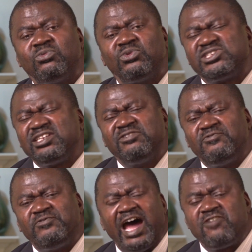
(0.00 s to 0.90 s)
was in
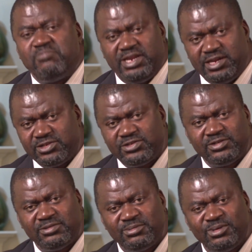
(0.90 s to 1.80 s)
5 minutes,
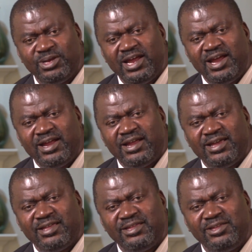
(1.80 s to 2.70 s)

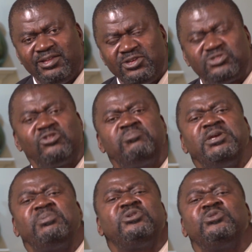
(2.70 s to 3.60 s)
you told
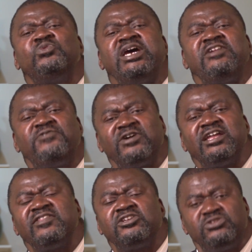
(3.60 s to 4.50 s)
people to wait for
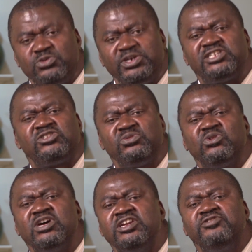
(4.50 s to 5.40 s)
another 2 weeks to
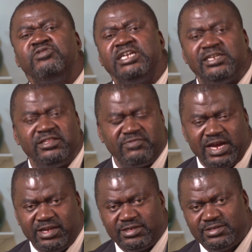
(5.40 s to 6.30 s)
go and read the
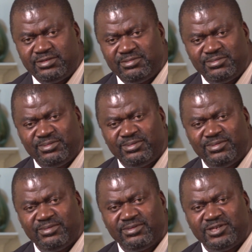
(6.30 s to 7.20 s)
verdict.
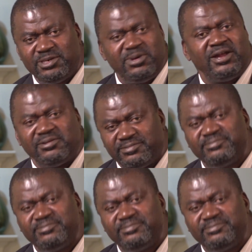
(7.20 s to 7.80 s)
Come on.